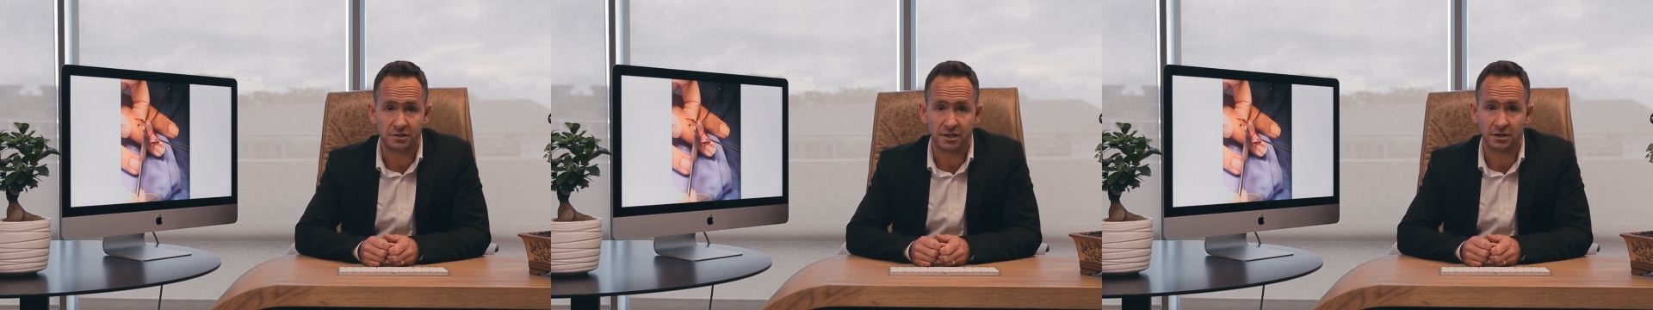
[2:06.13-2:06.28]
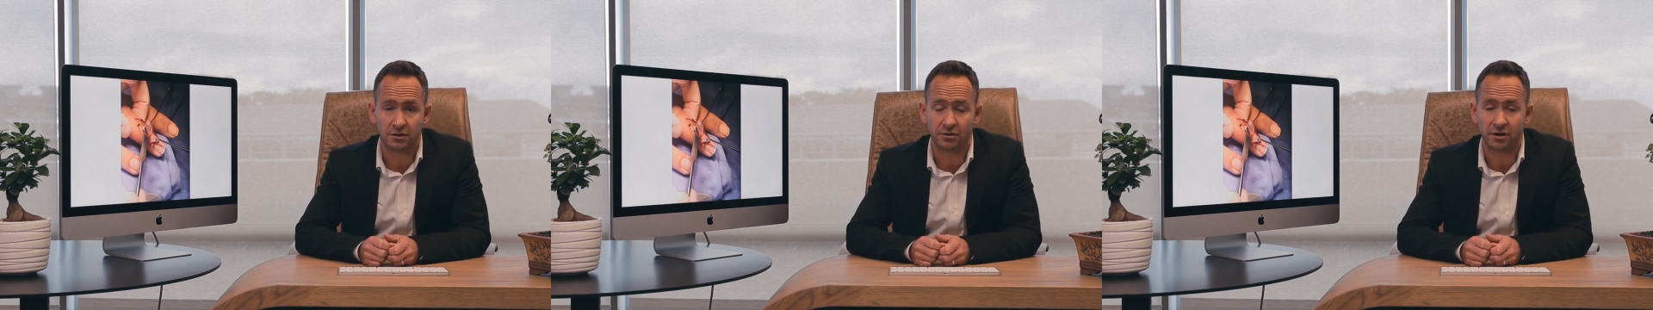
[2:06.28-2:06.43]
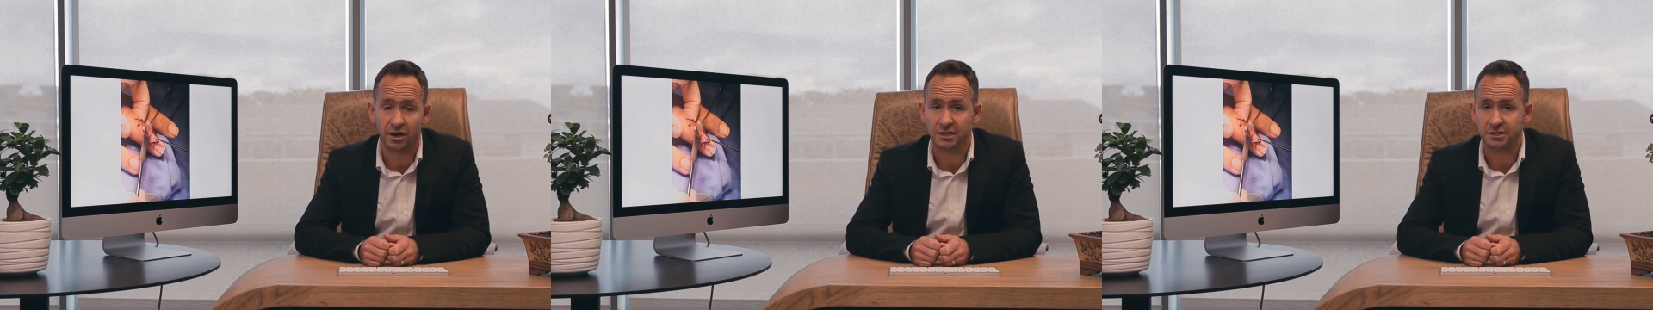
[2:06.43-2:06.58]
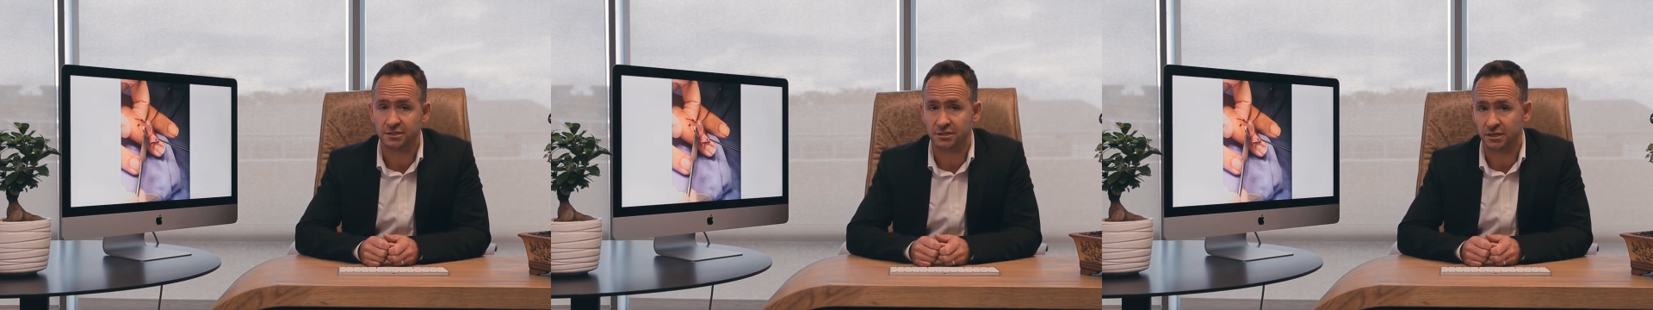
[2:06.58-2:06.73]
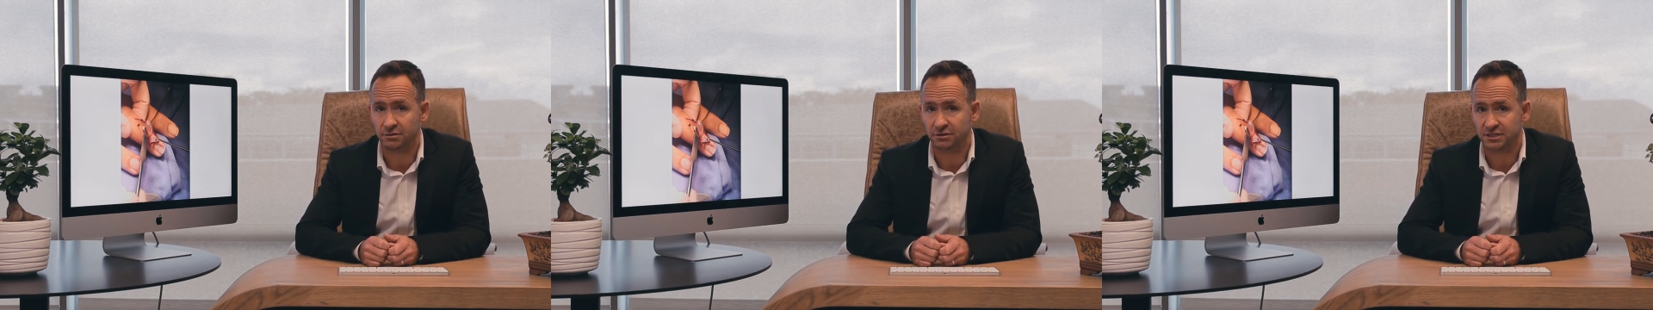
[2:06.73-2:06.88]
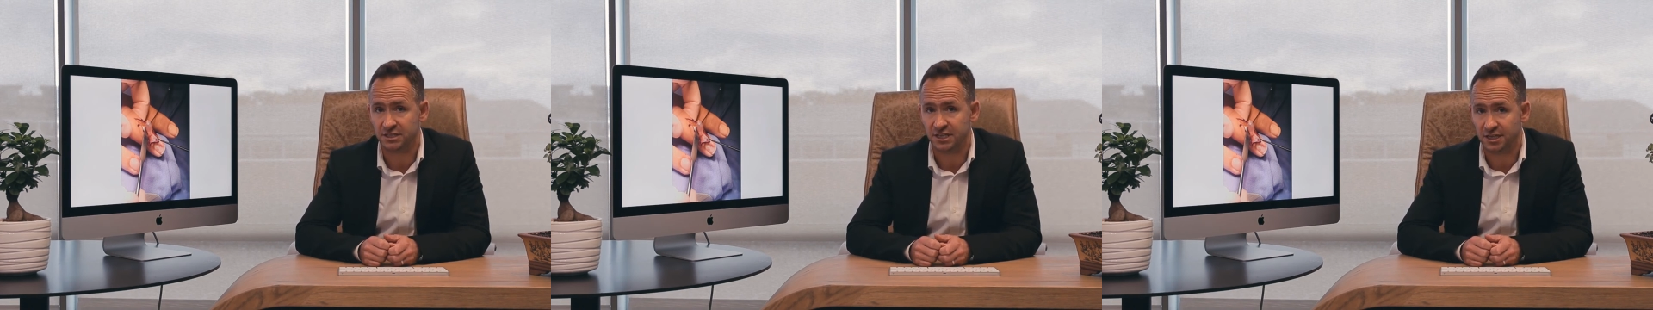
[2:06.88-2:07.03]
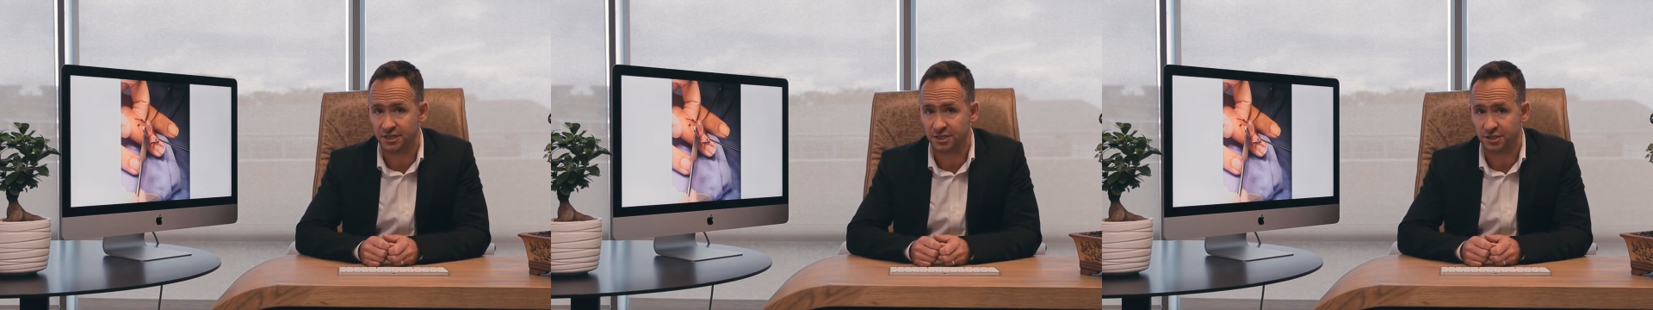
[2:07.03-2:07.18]
that creates
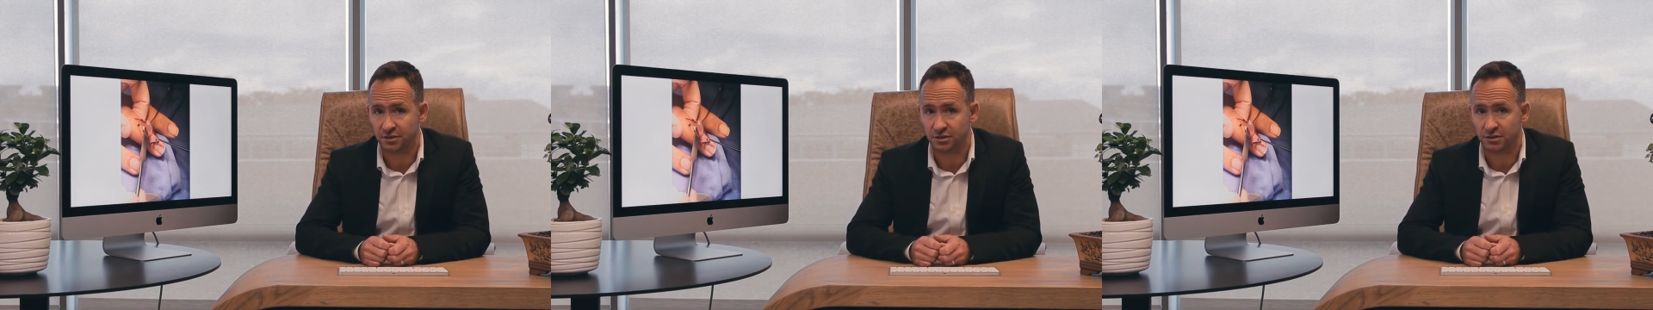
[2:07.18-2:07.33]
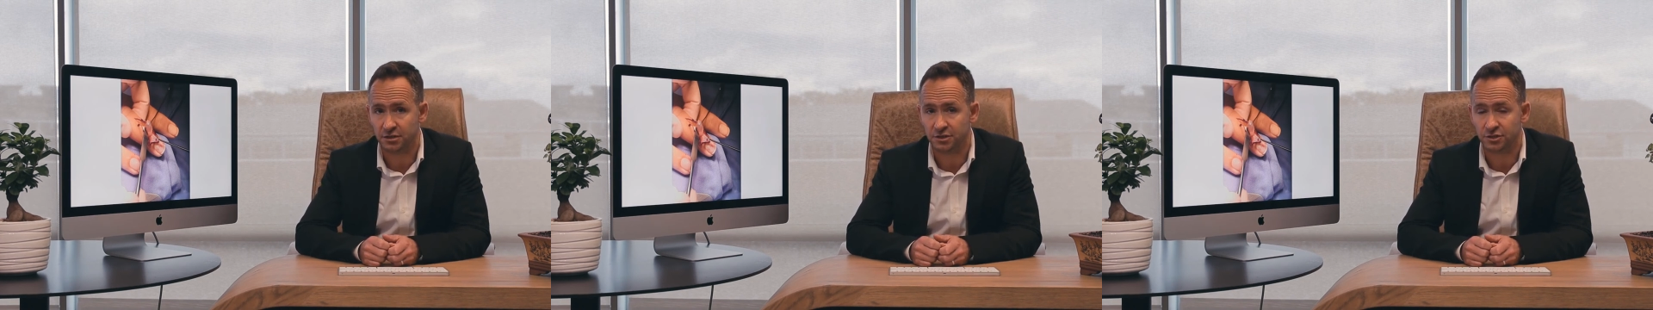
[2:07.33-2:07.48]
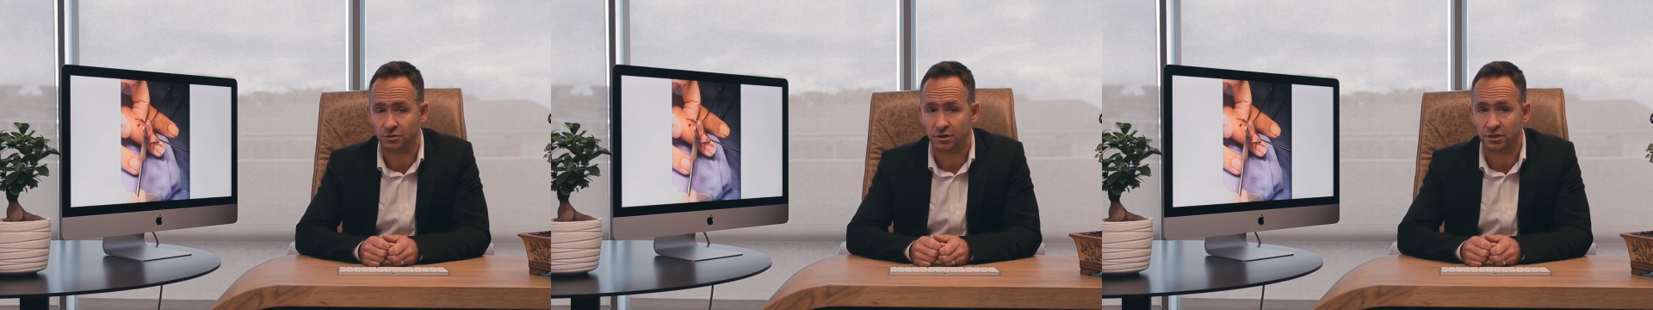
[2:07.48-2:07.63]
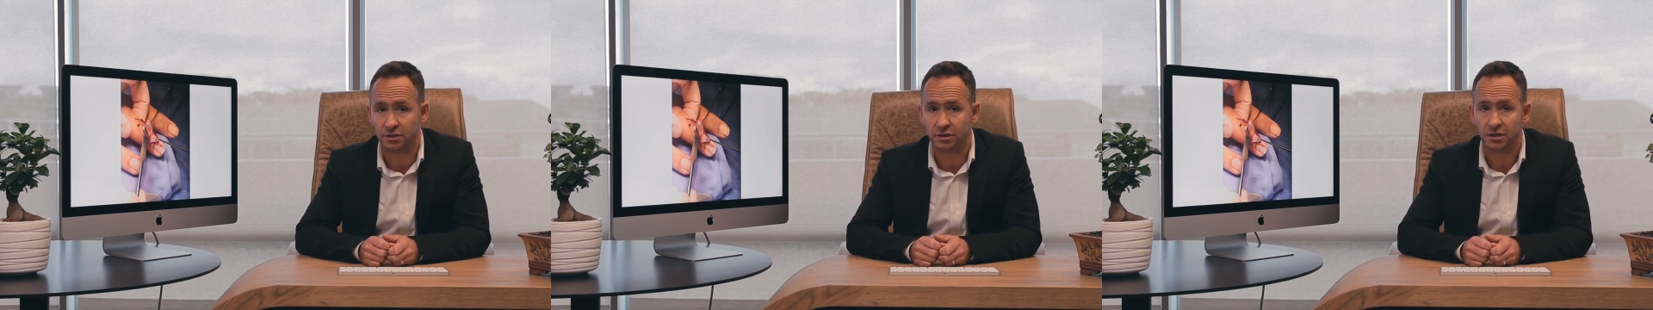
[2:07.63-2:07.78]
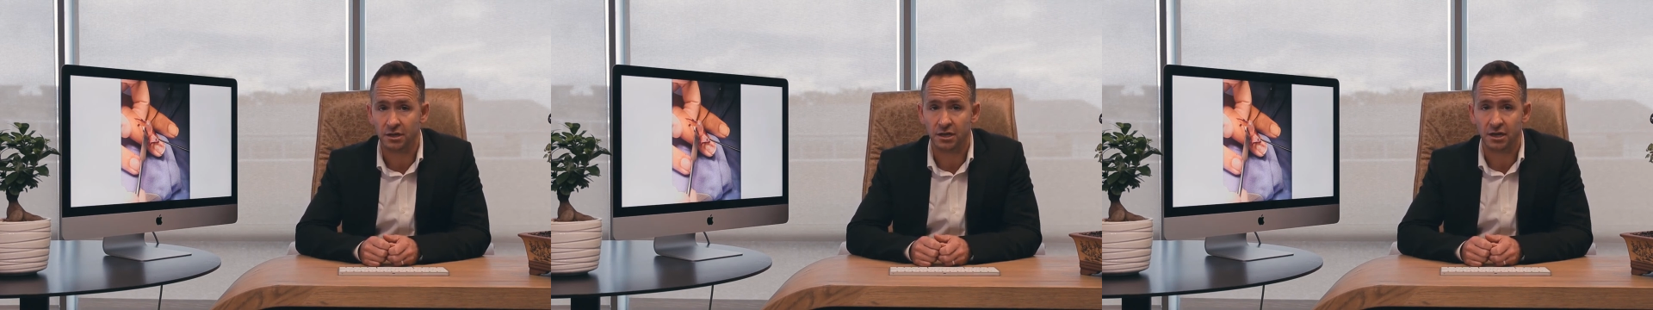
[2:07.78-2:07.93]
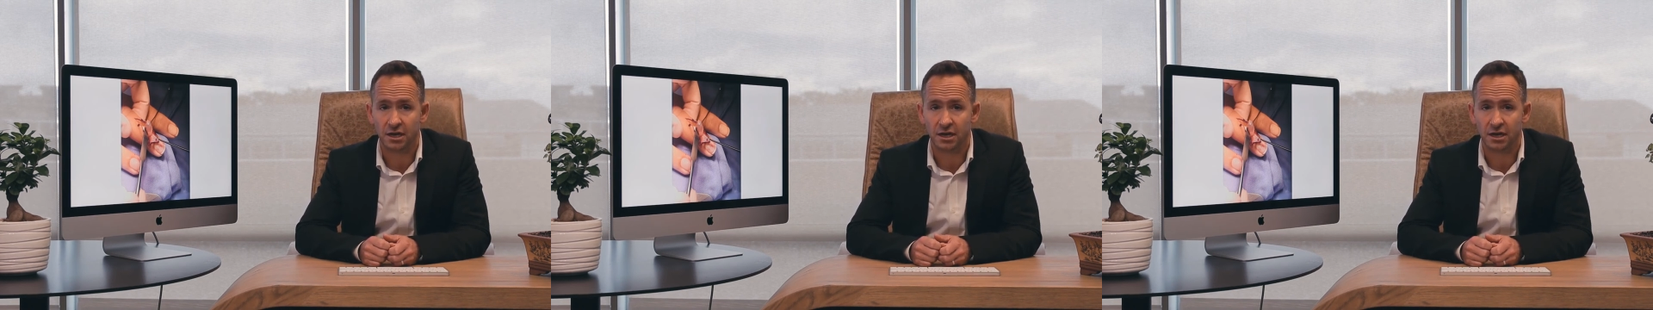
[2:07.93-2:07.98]
irritation in the joint,